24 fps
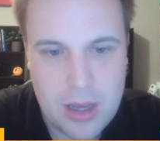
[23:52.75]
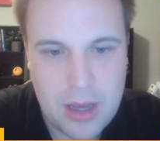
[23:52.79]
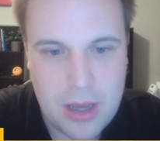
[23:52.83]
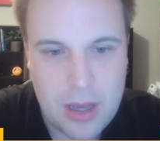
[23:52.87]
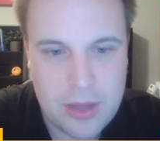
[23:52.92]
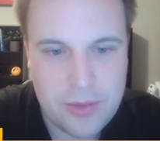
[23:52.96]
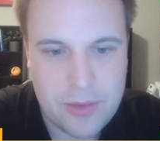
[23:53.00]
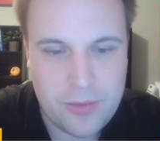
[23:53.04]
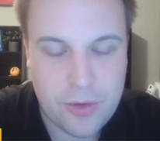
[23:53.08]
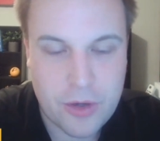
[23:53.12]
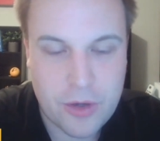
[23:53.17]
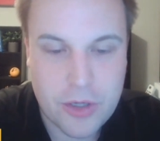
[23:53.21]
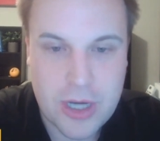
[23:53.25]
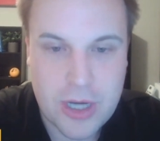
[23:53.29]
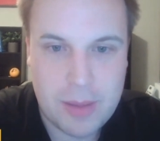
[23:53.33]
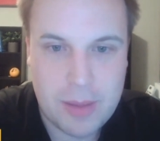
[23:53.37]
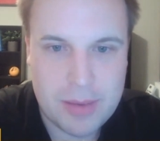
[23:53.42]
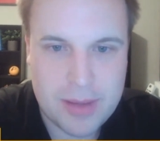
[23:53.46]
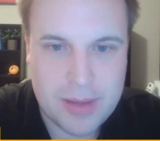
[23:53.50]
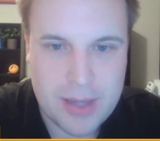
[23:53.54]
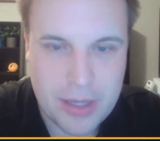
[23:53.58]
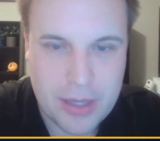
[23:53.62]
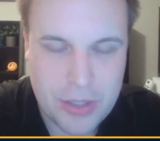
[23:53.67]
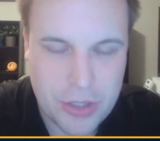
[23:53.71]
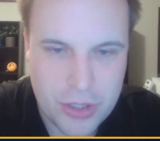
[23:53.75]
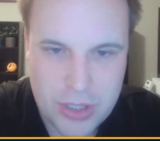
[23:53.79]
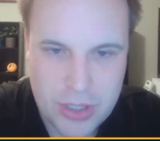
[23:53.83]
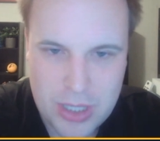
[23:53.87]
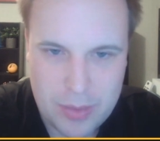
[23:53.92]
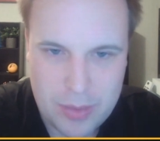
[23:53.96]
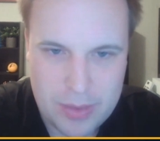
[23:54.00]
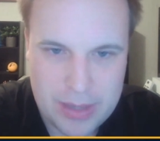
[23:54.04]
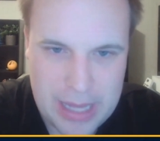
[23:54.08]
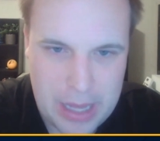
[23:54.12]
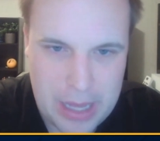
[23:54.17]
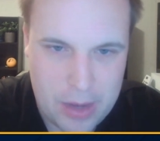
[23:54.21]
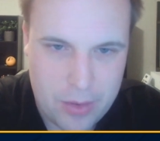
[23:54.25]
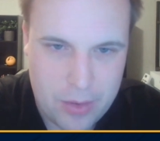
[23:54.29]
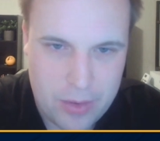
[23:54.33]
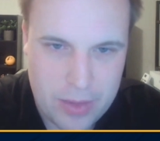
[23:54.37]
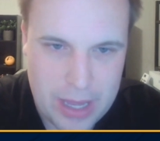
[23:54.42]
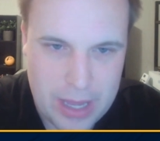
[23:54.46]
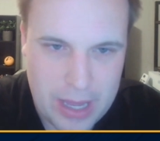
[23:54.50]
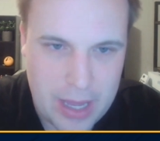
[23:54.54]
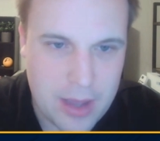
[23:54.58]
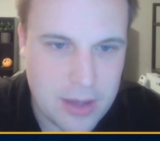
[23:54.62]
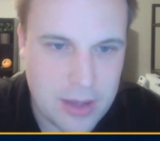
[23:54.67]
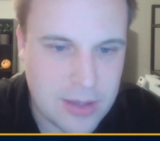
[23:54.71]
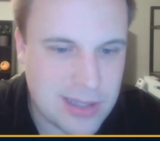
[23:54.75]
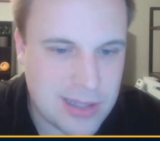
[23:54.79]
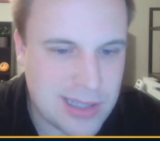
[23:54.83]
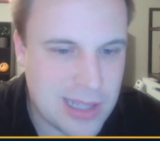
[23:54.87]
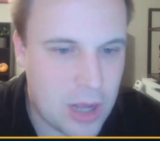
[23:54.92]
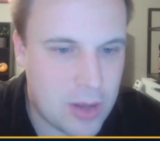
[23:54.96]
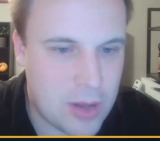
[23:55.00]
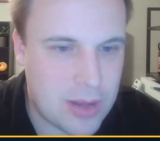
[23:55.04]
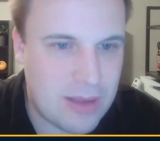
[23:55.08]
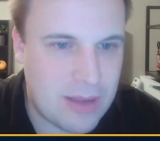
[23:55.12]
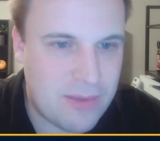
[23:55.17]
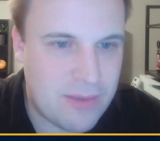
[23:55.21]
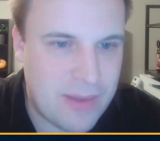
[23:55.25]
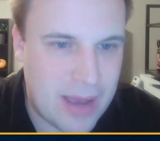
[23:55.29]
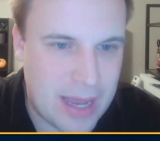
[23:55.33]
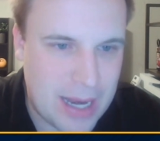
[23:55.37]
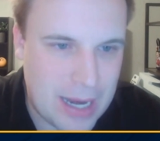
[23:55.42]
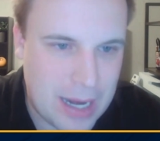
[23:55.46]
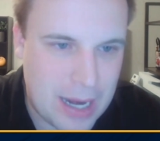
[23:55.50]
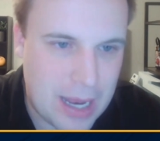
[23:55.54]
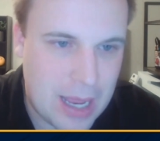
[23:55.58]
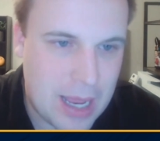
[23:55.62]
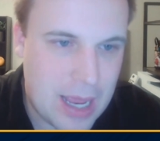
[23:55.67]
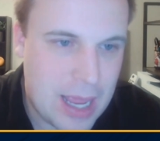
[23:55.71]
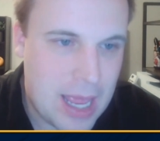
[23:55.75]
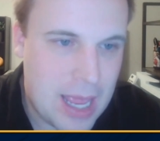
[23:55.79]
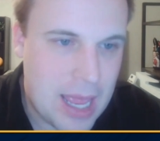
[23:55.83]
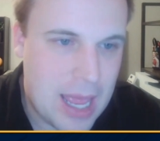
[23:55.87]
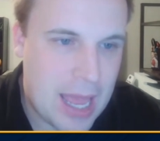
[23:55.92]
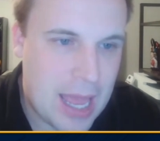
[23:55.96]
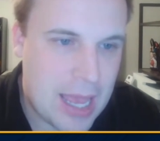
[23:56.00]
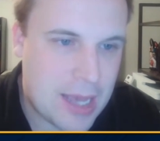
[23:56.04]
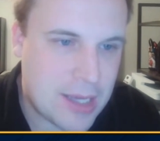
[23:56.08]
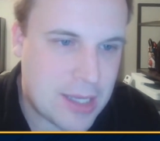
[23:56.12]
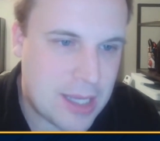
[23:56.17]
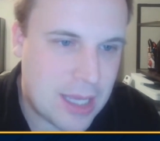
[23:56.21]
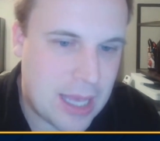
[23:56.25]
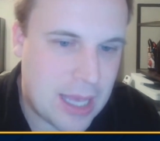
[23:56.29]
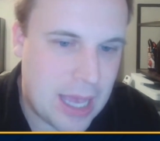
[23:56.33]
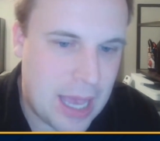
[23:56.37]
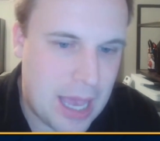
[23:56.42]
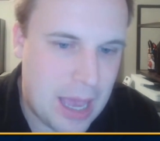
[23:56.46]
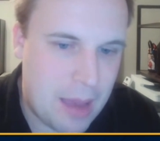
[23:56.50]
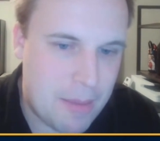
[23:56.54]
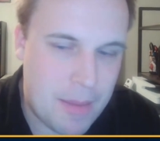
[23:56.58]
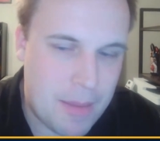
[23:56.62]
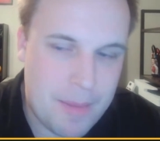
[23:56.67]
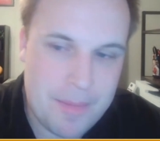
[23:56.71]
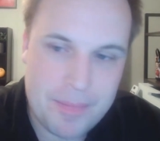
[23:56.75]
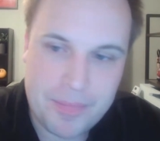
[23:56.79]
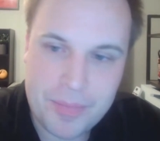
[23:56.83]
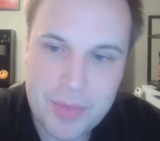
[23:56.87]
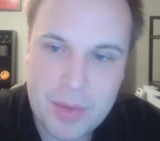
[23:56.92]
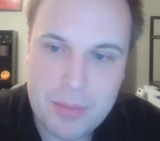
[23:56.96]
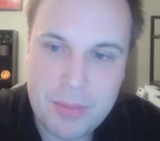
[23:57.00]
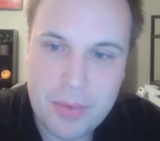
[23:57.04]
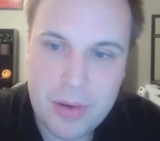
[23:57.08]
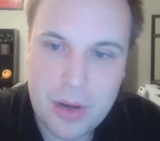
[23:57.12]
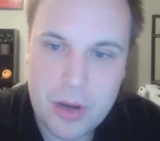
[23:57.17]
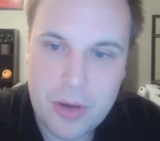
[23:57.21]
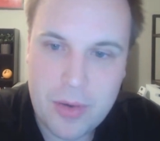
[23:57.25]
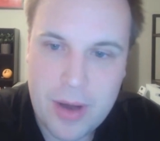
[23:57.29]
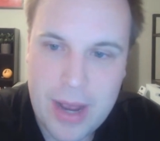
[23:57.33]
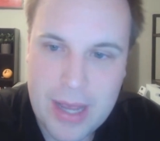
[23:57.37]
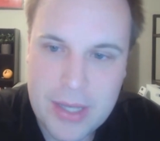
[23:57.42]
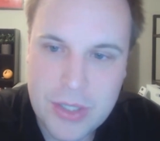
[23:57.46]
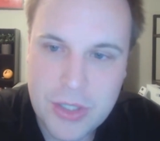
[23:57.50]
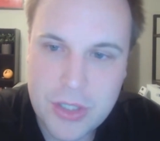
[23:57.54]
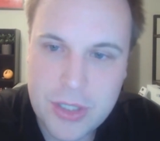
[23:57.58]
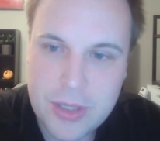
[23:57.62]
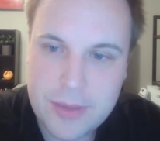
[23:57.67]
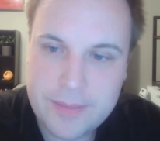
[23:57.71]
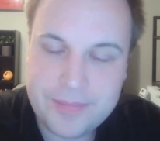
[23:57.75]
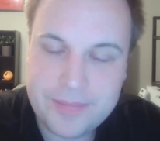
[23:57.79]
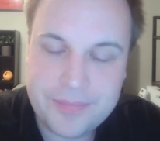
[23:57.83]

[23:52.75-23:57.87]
His first couple touches, they were louder. They slowly faded as the game progressed.